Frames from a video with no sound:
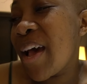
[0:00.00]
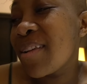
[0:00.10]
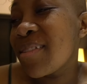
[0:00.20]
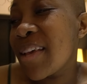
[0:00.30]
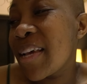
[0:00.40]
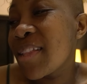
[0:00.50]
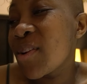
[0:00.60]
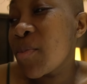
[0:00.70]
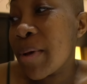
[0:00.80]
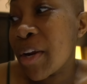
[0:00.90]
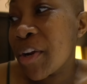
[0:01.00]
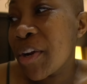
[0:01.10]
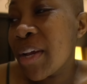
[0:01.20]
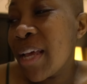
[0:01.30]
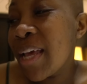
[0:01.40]
to say it a little
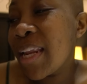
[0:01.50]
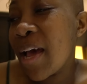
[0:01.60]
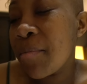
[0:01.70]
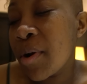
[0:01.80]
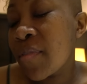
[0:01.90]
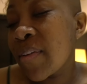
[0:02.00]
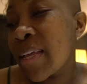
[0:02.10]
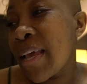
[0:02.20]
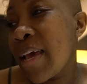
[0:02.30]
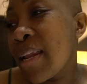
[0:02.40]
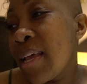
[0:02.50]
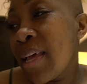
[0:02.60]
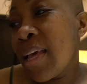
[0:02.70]
better. Not perfect yet.